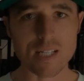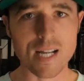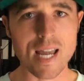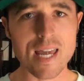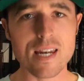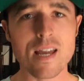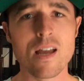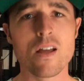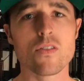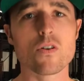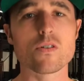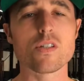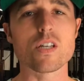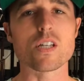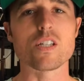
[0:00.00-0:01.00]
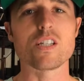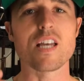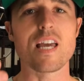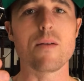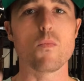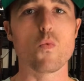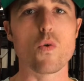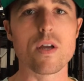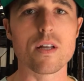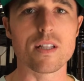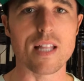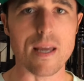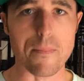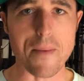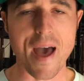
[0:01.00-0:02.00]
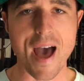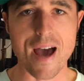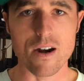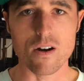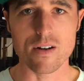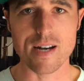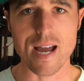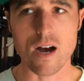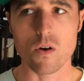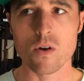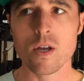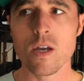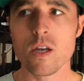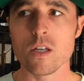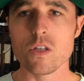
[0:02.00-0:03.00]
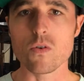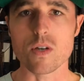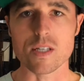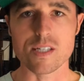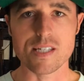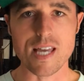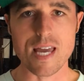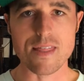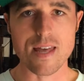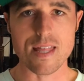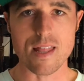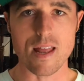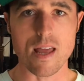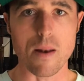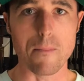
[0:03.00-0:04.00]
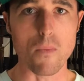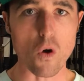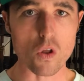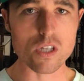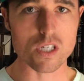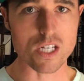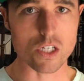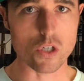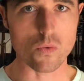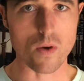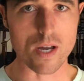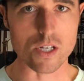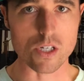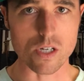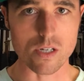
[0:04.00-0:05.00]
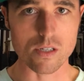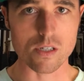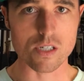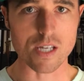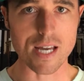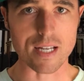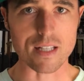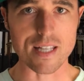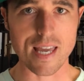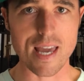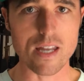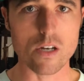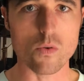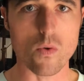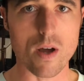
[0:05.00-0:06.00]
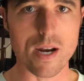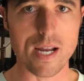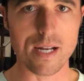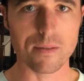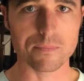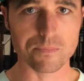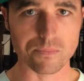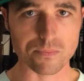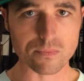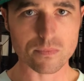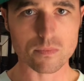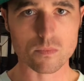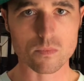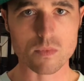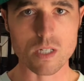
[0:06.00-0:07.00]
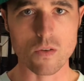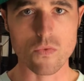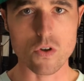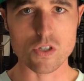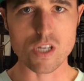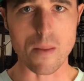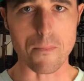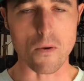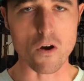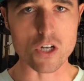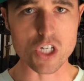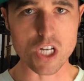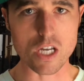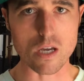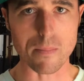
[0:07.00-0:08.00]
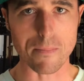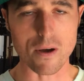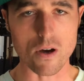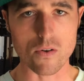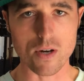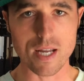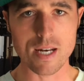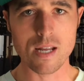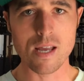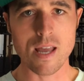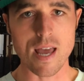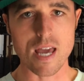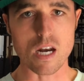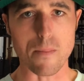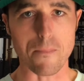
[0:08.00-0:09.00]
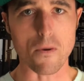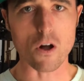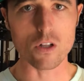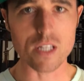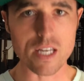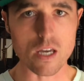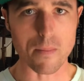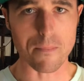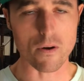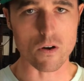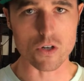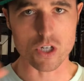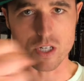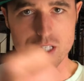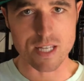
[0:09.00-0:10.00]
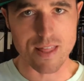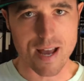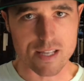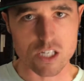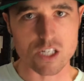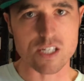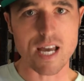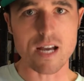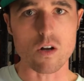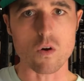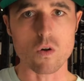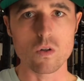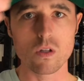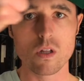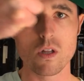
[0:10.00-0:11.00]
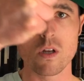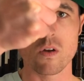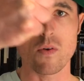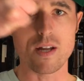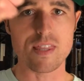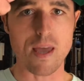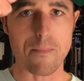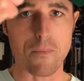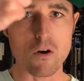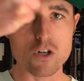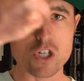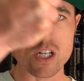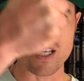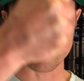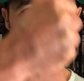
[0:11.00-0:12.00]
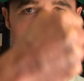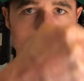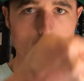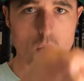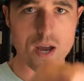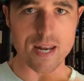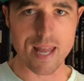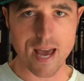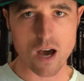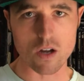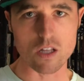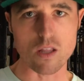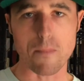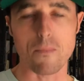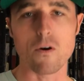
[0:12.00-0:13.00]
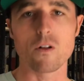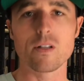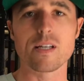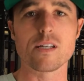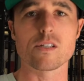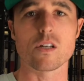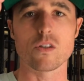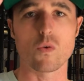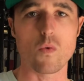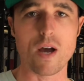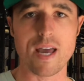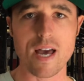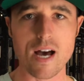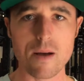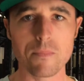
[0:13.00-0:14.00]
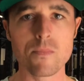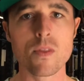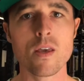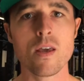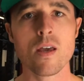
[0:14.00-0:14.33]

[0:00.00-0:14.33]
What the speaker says: And there's this same wheel-like pattern. Now, you could say that in both situations, cycling and in running, there's a pushing component and a pulling component to that cycle, right? That pushing is on the way down and the pulling is on the way up.